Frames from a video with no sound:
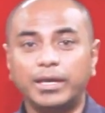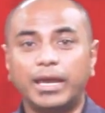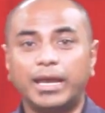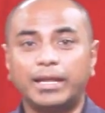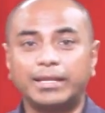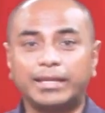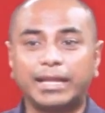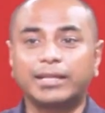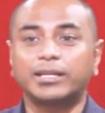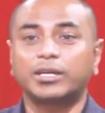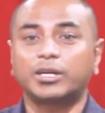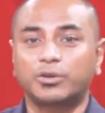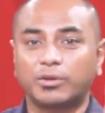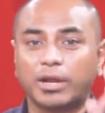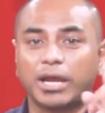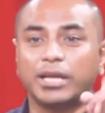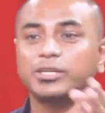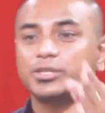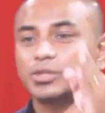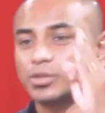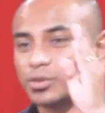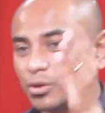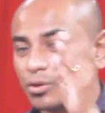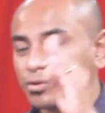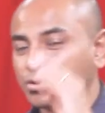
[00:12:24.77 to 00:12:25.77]
and that
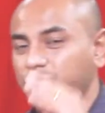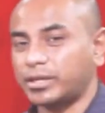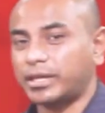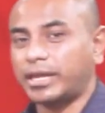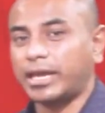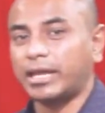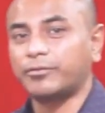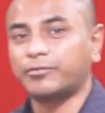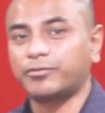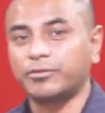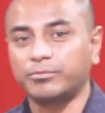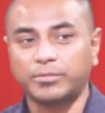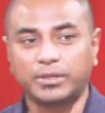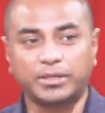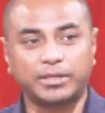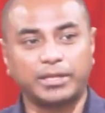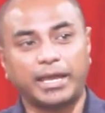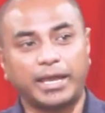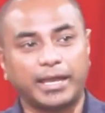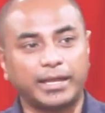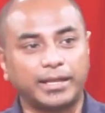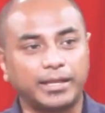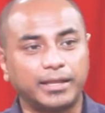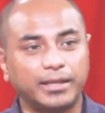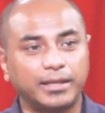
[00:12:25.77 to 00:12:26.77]
Christ rose again from the
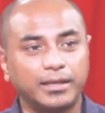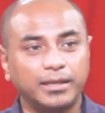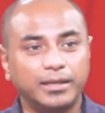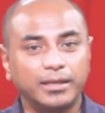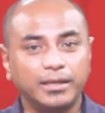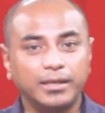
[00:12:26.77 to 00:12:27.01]
dead.